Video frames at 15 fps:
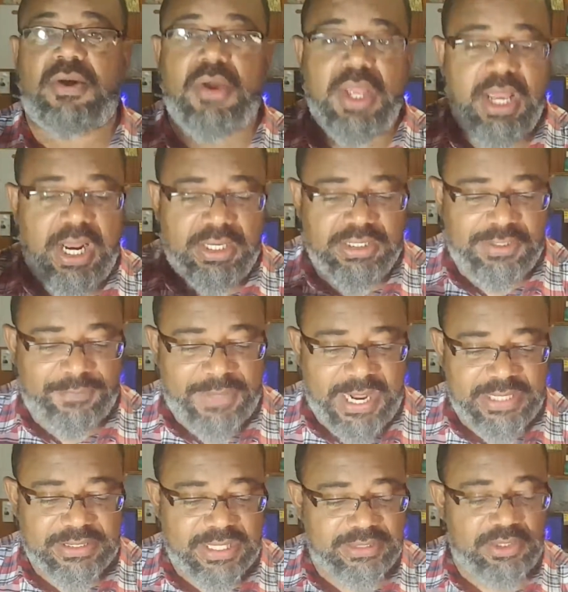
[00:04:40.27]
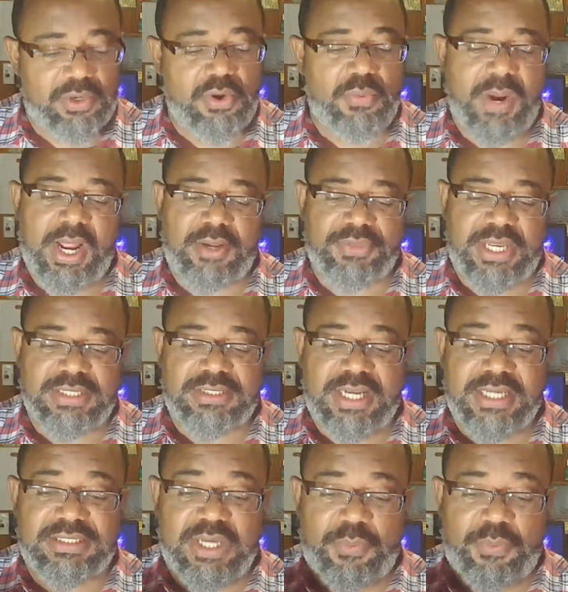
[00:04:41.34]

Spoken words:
I looked at the plastic. I said, oh, wow, that's nice.